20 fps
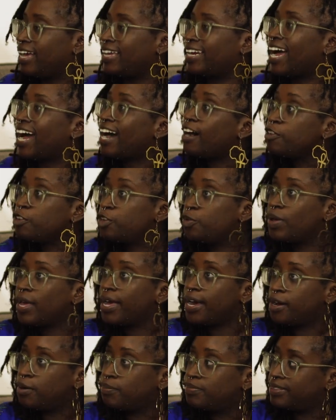And how you
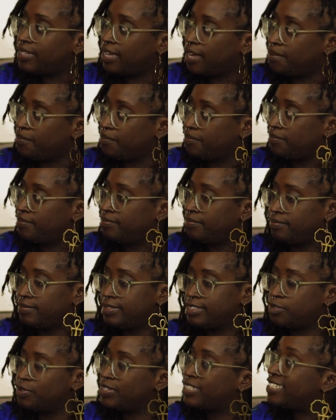help them
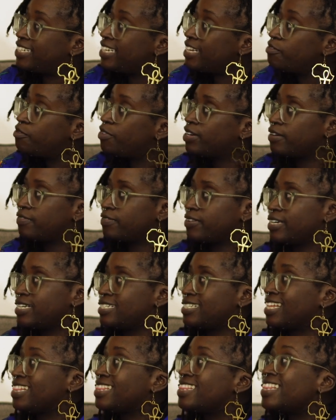to achieve whatever it
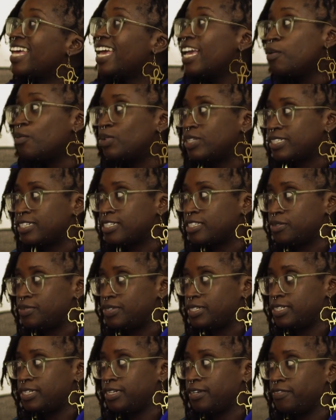is that they wanted to
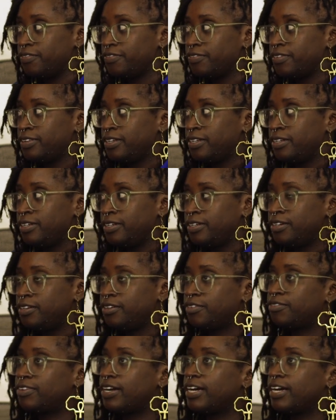achieve, mm-hmm, mm-hmm.